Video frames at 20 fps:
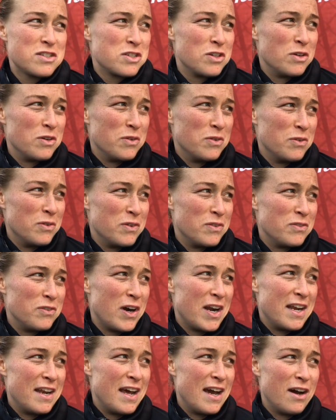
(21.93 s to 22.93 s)
so
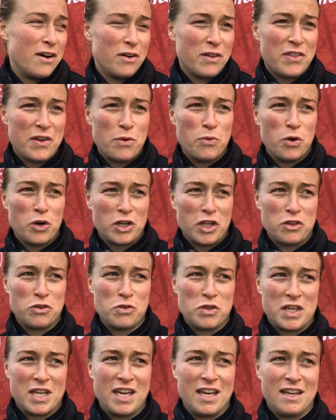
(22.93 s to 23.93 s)
right now I think working
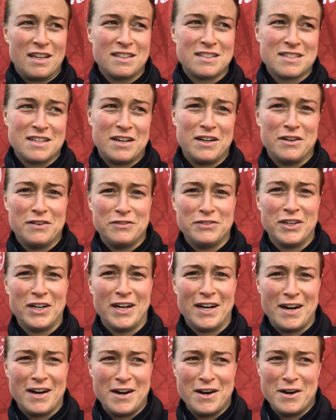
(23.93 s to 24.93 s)
through the kinks of
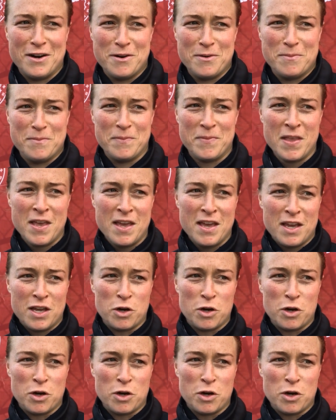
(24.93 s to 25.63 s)
um,